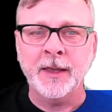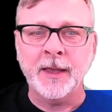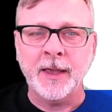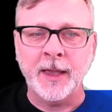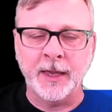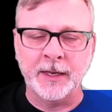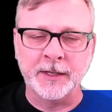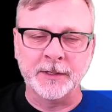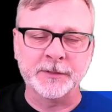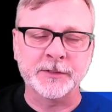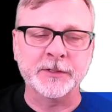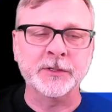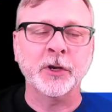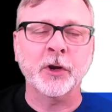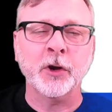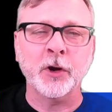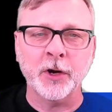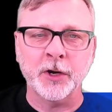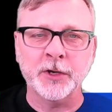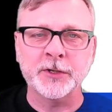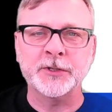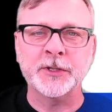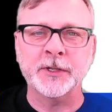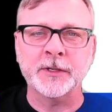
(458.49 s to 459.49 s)
and it's
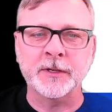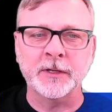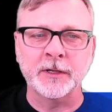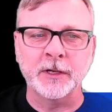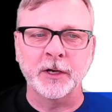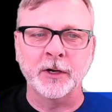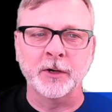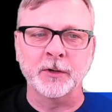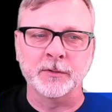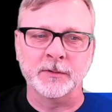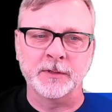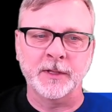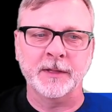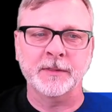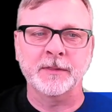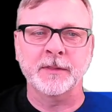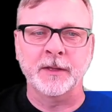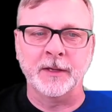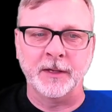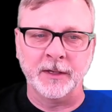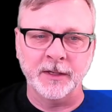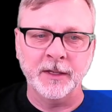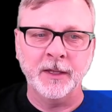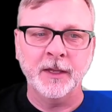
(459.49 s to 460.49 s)
encouraging to note that
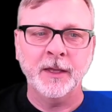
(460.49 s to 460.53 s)
the